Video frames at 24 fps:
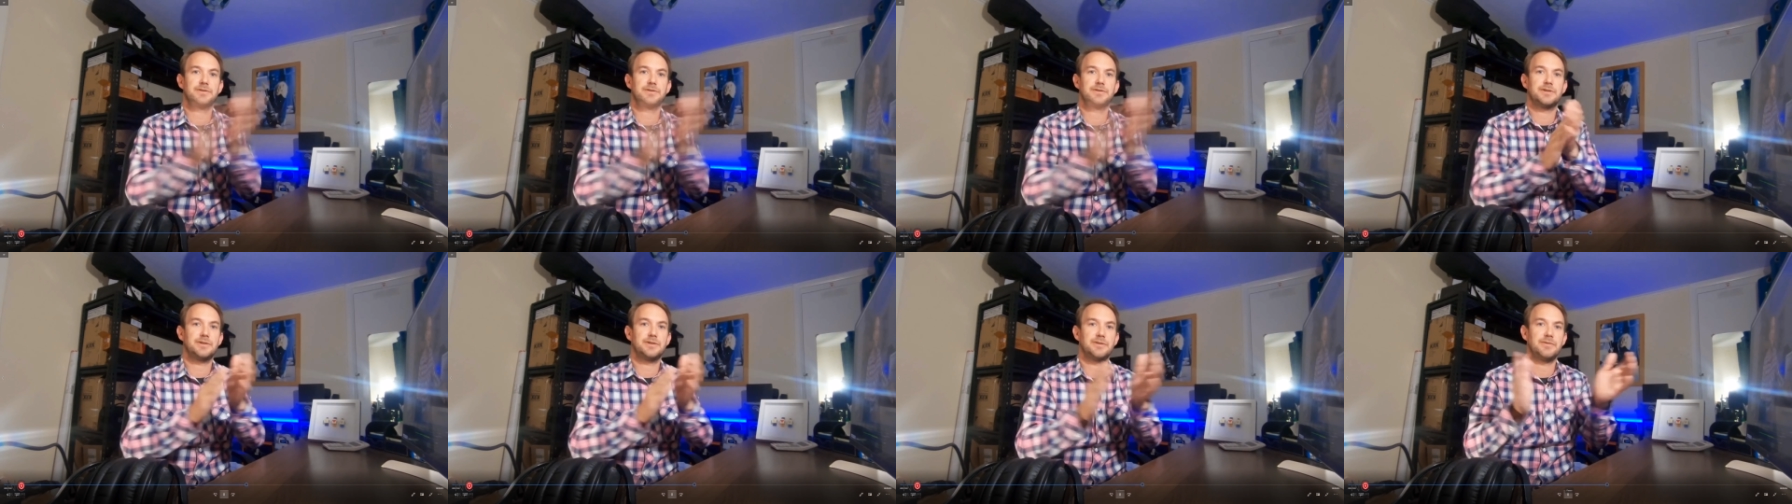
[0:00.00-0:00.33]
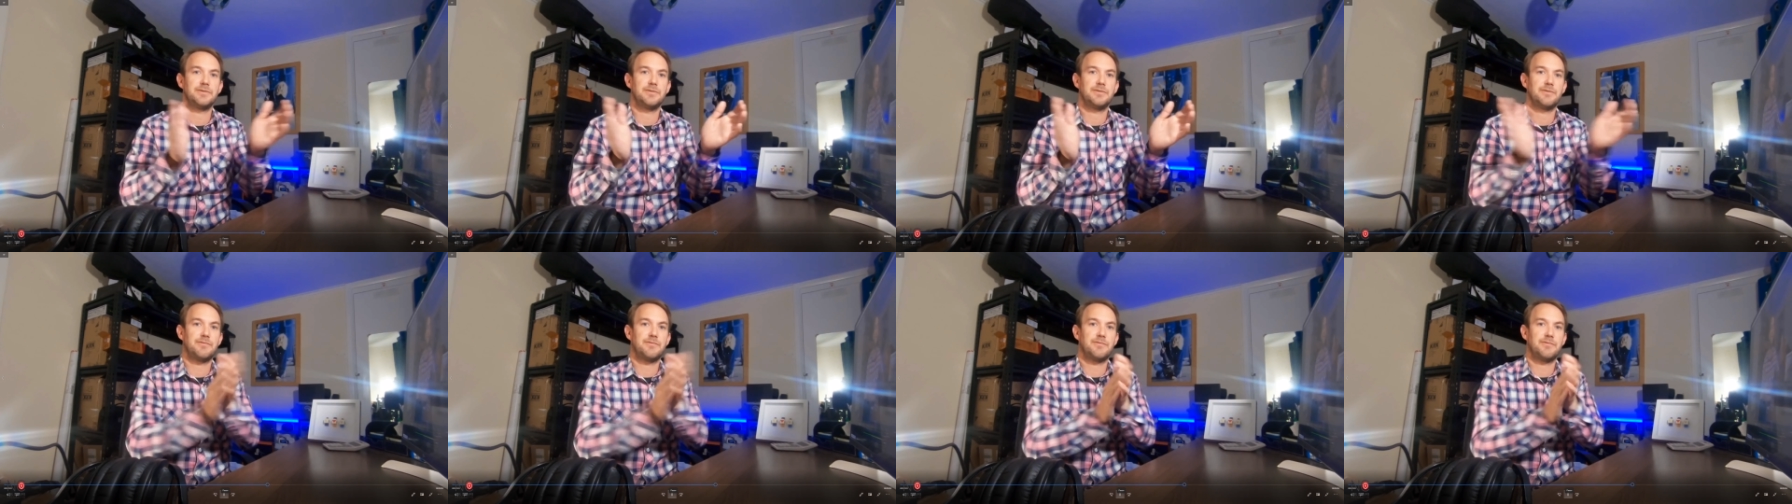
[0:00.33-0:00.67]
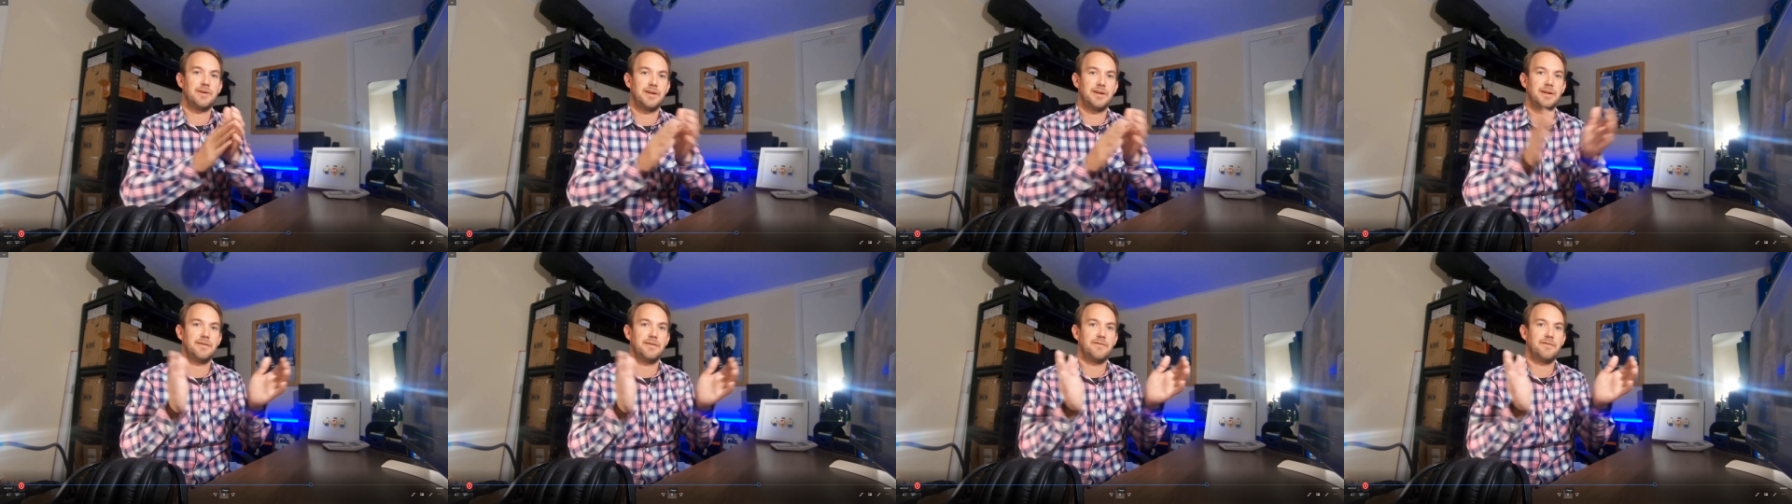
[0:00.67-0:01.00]
2,
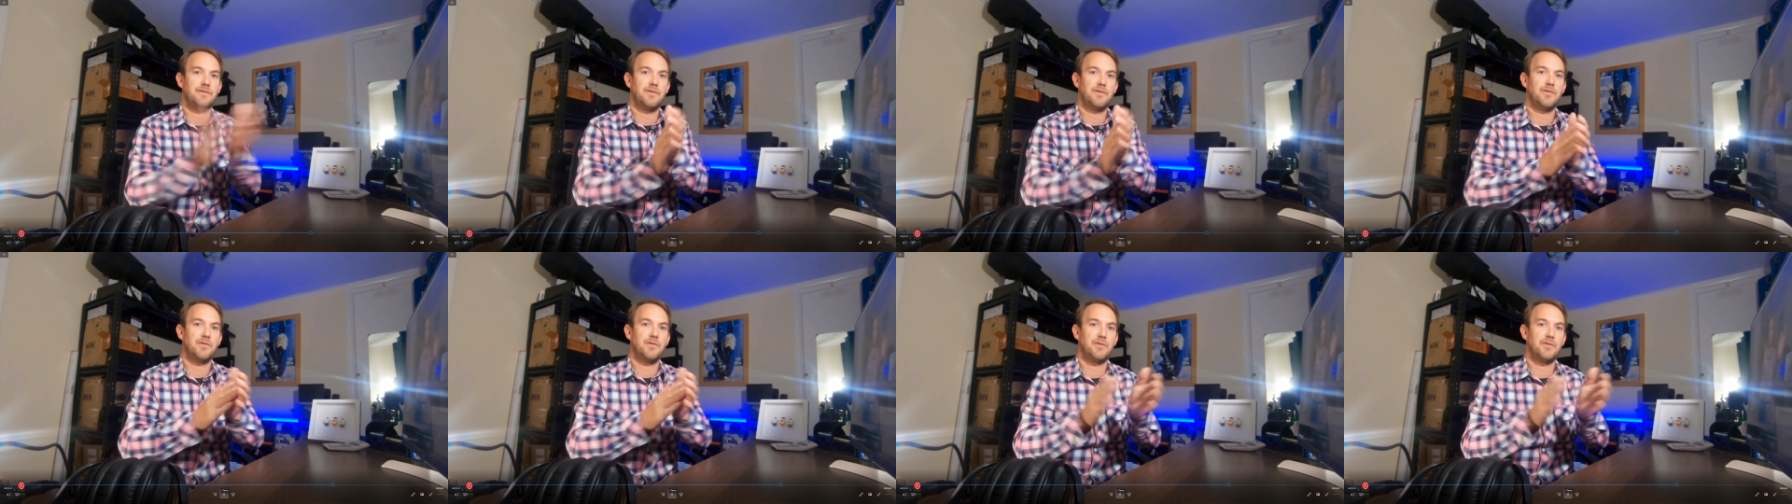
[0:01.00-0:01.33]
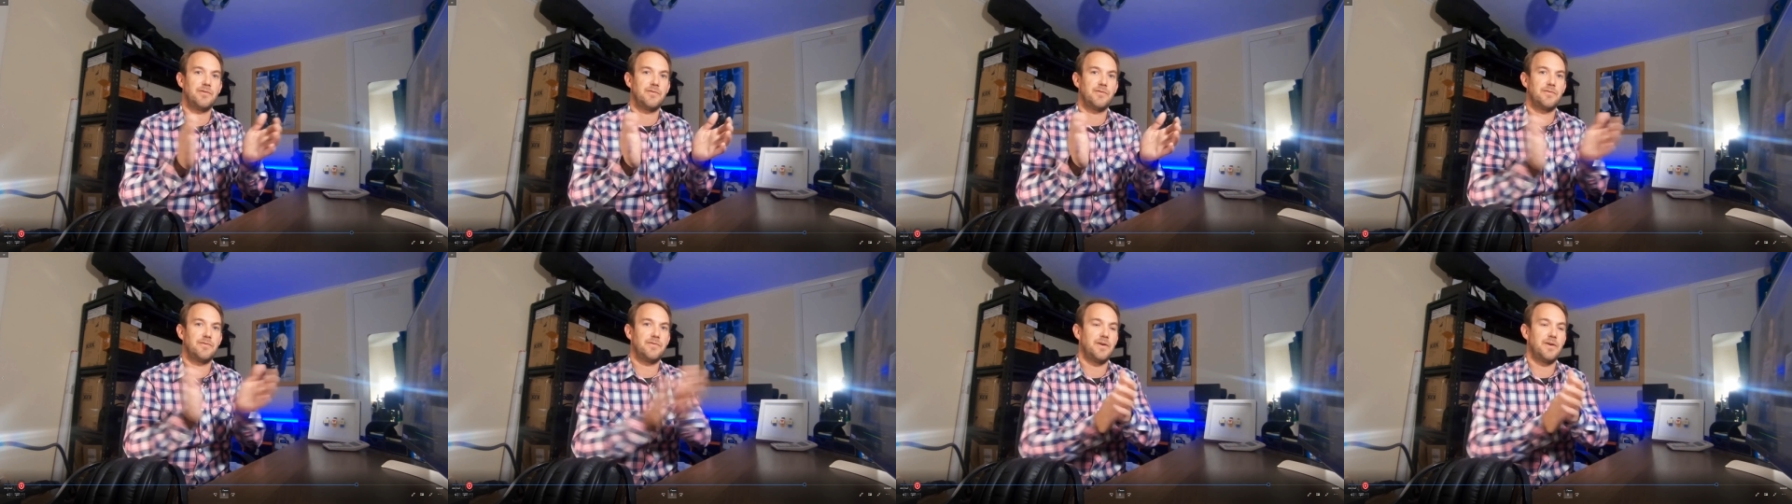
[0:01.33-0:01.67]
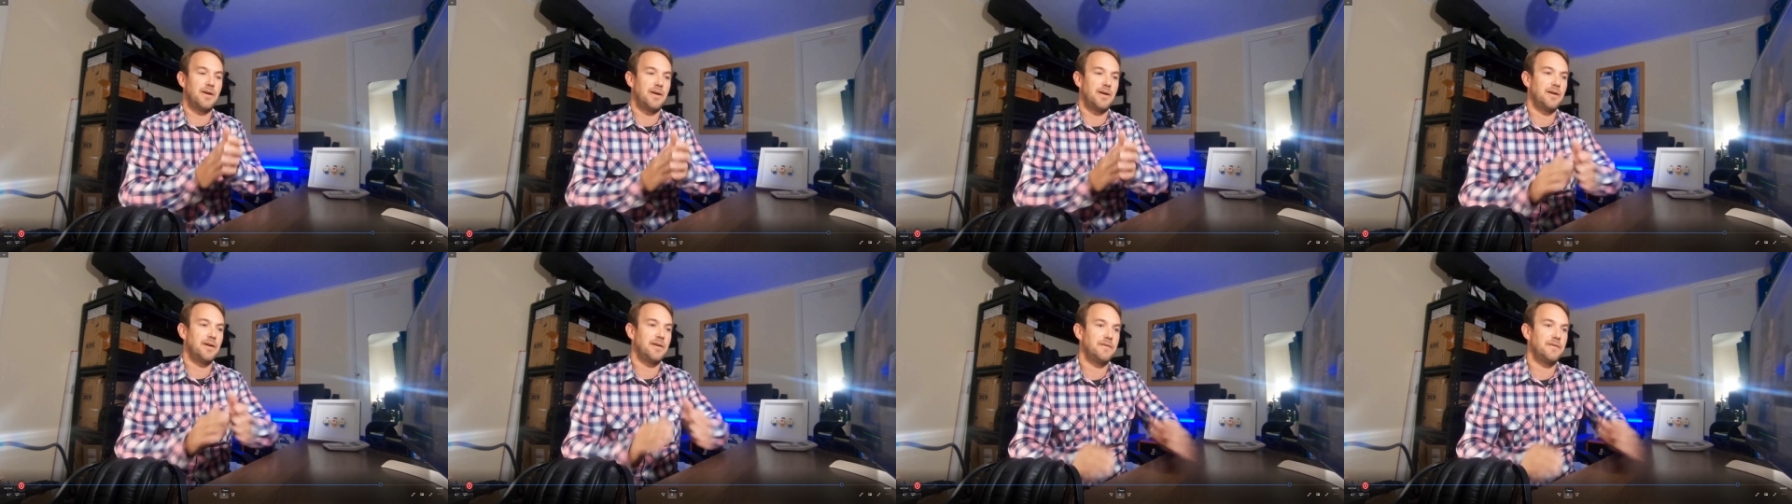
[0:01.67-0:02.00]
3, 4,
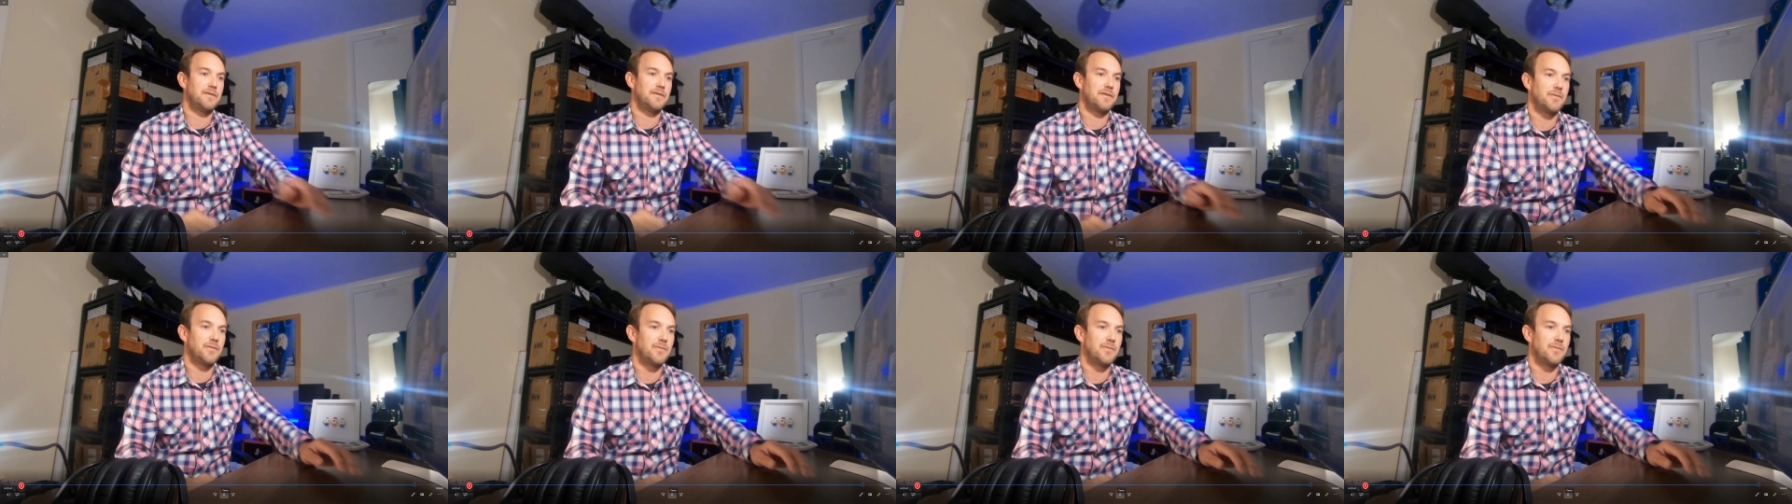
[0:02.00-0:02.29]
5.